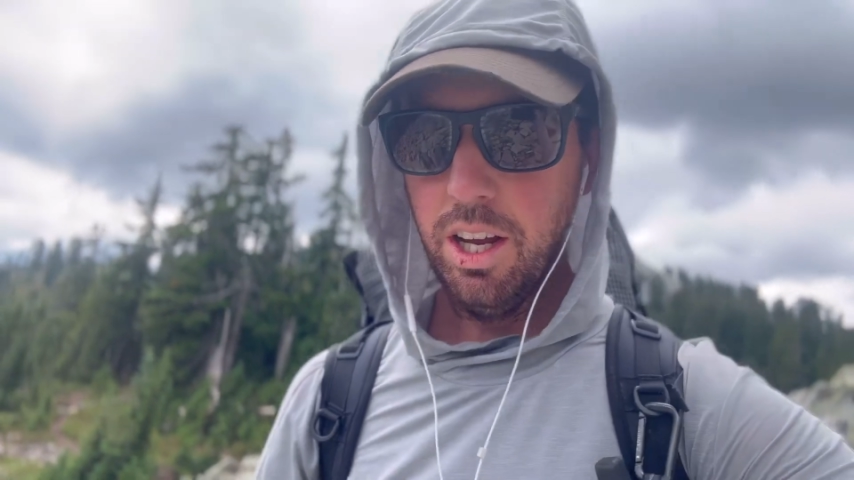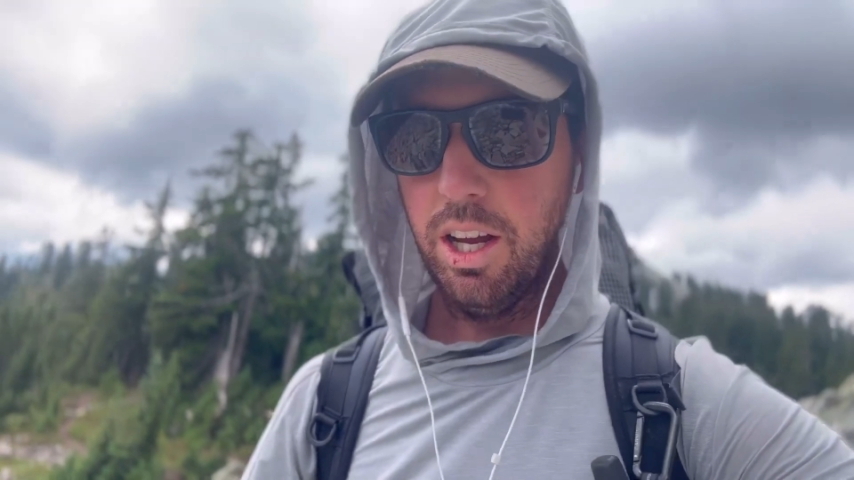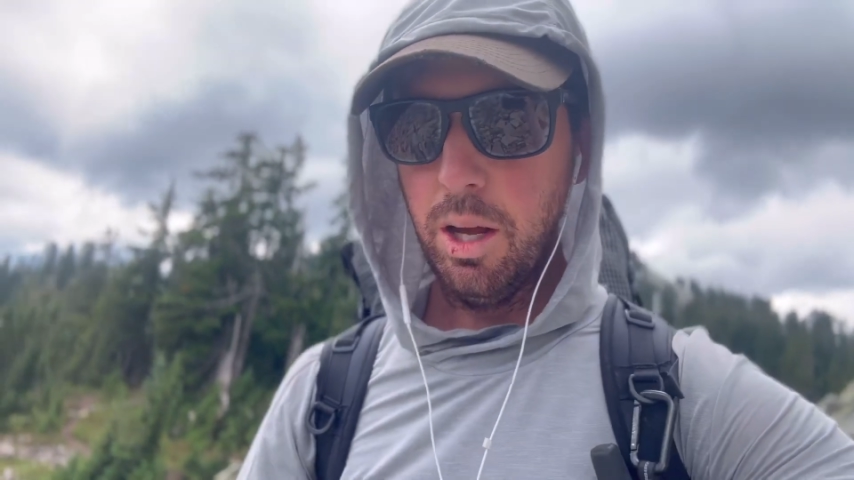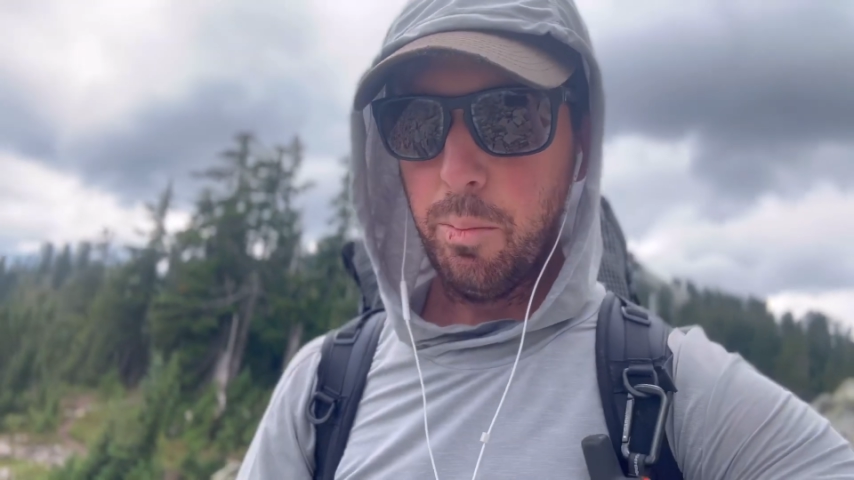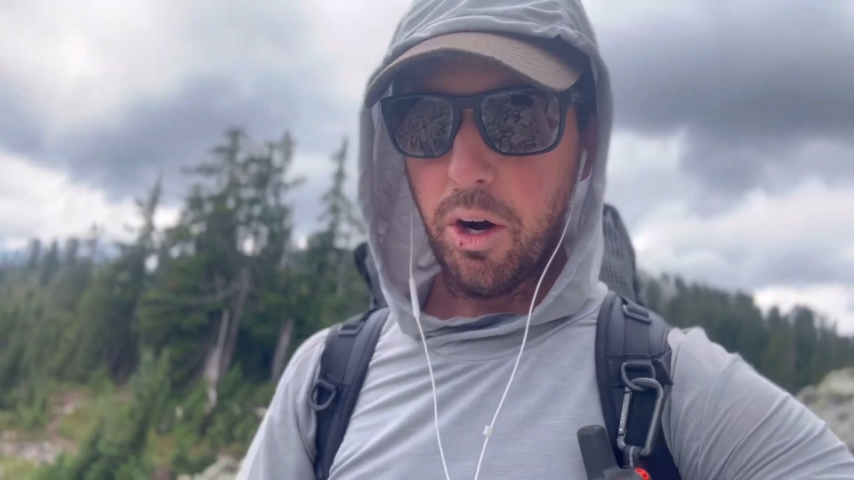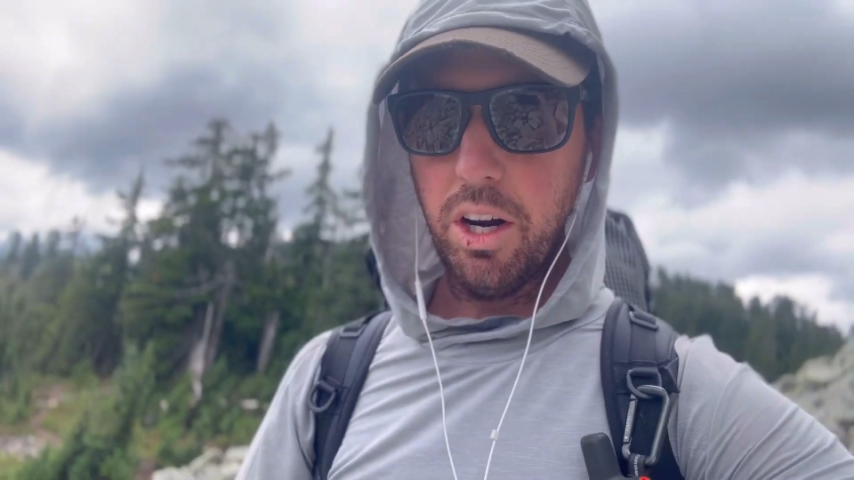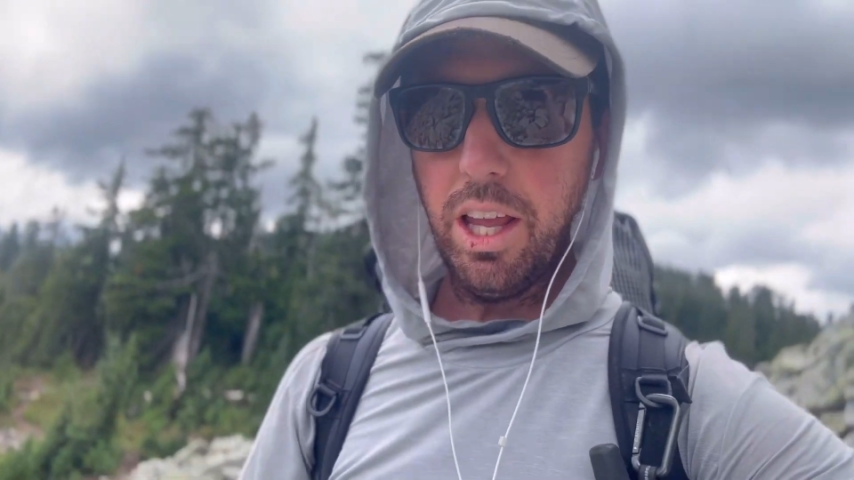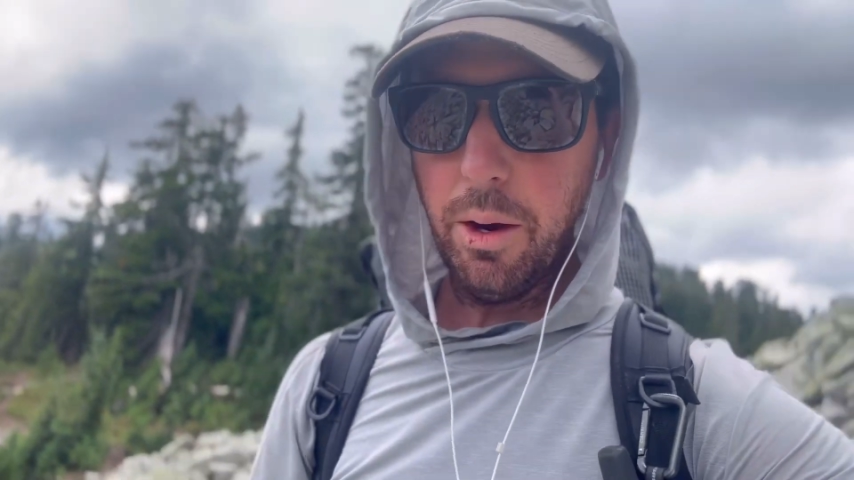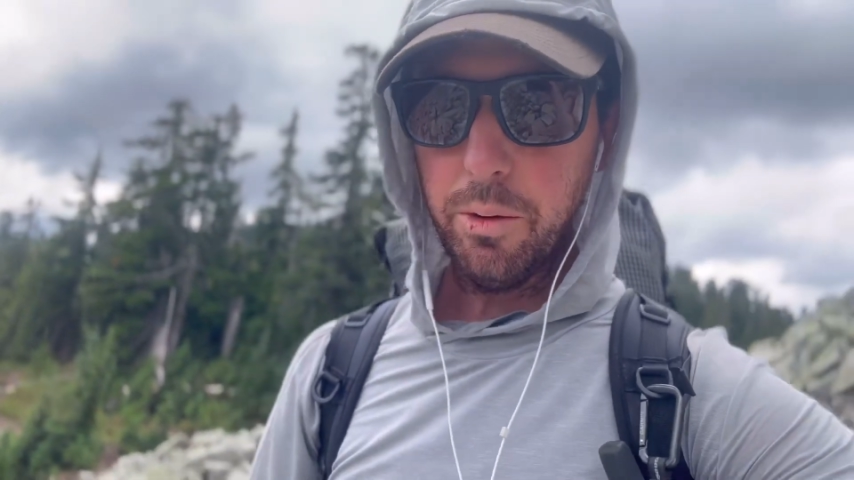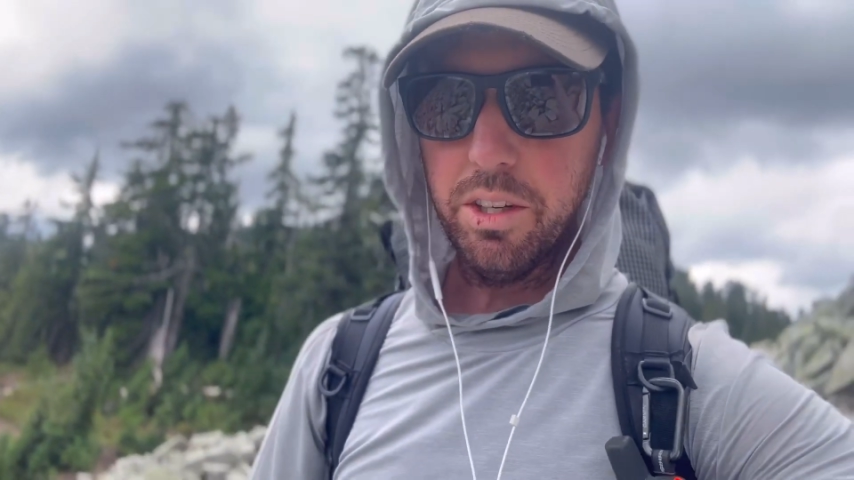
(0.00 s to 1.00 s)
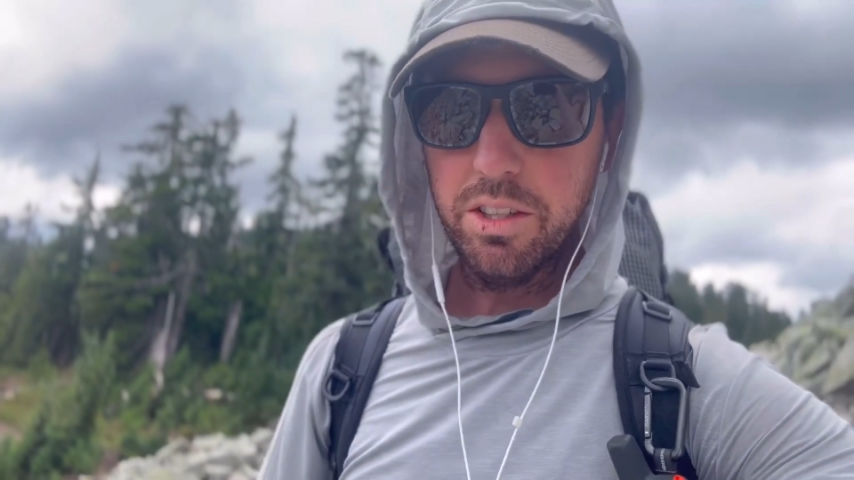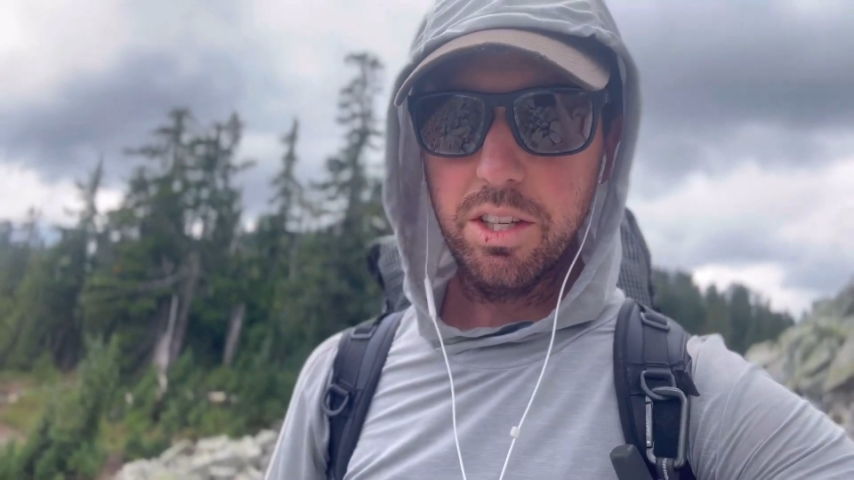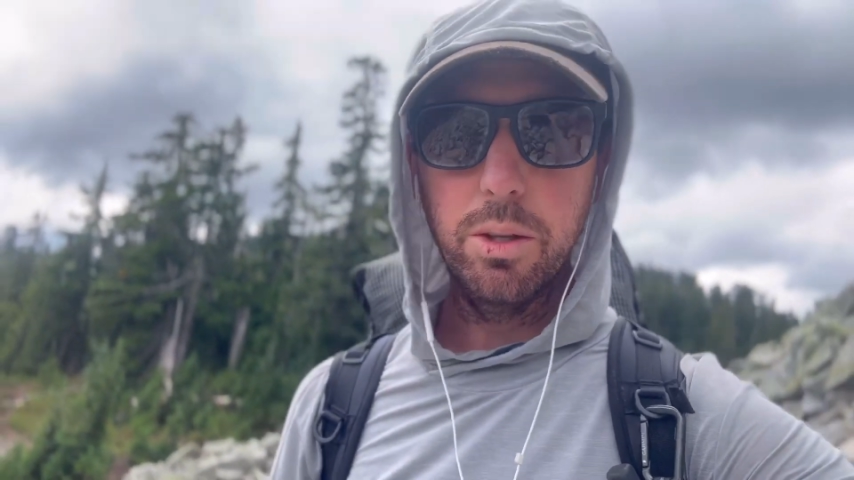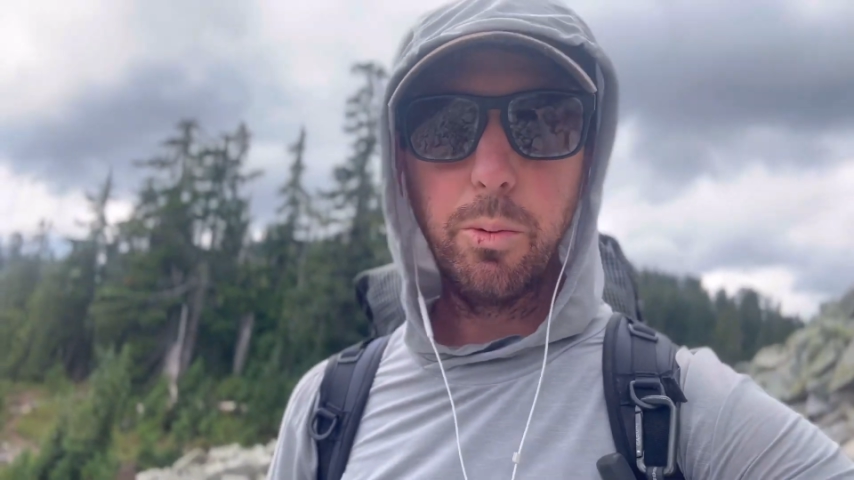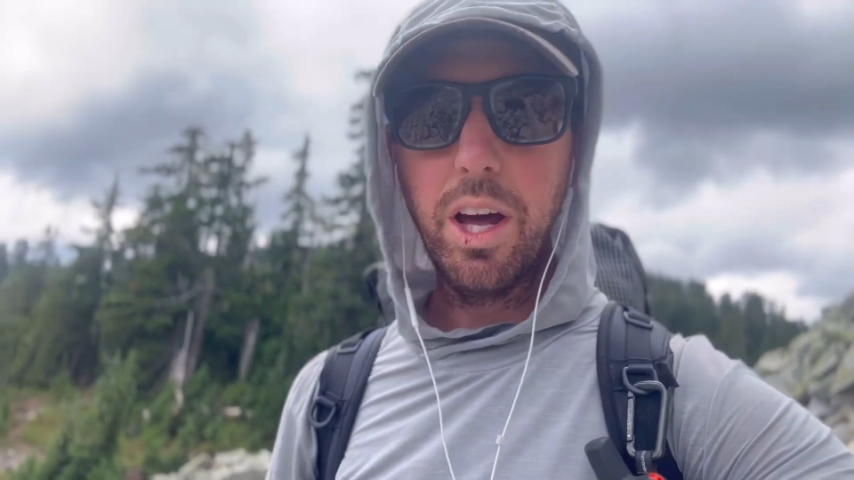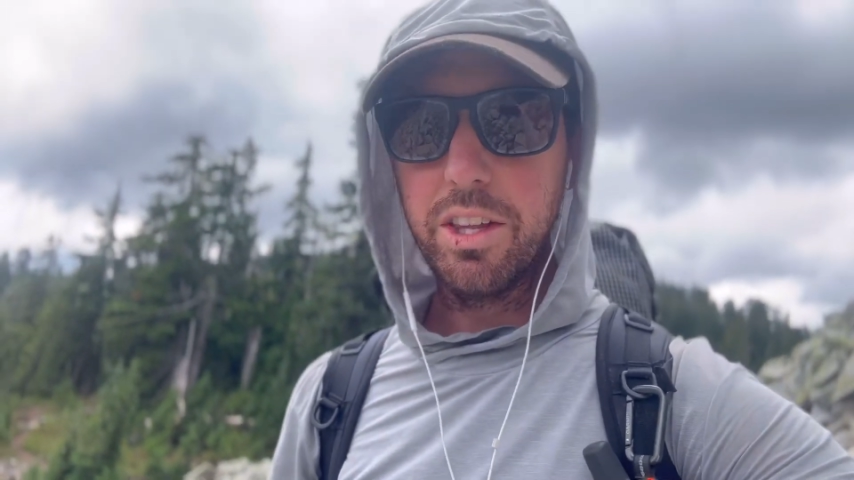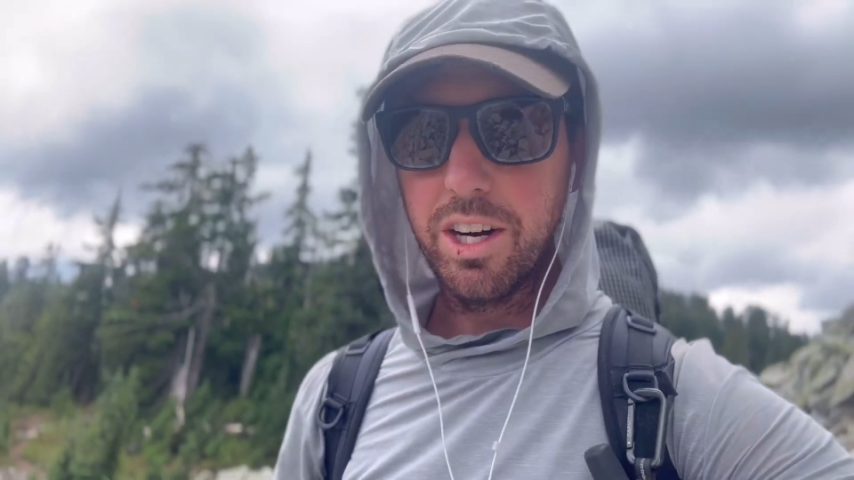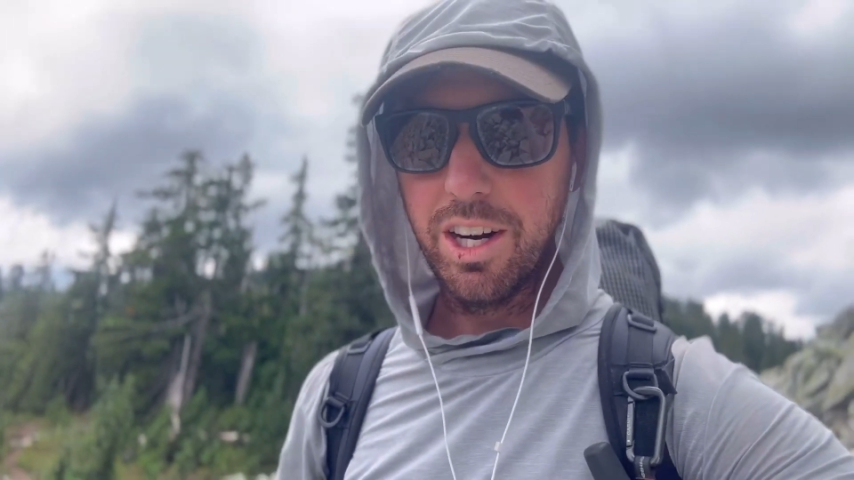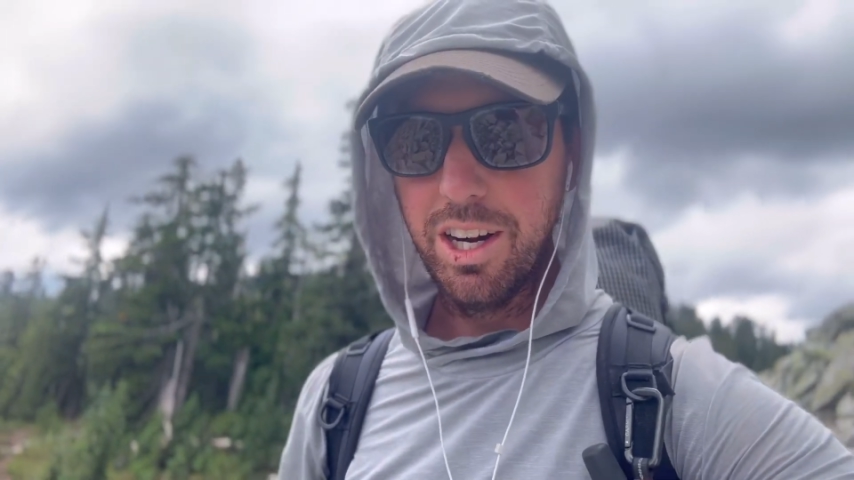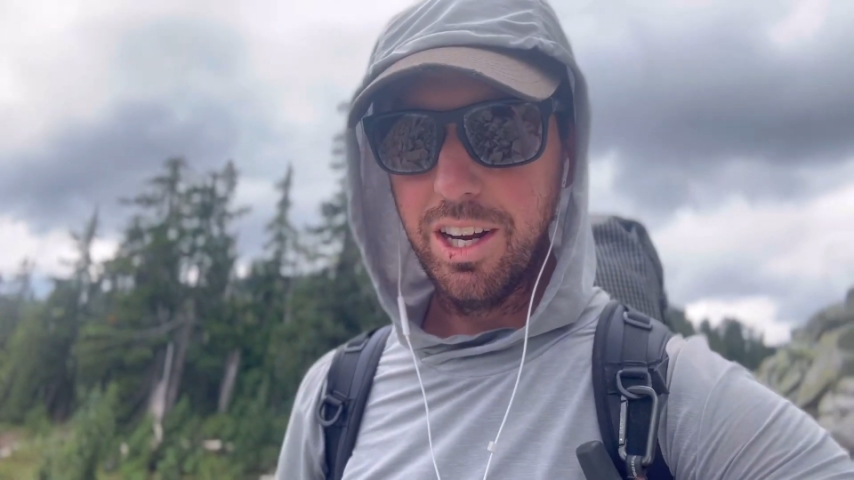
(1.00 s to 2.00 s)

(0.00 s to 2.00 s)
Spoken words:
And part of that was the weather.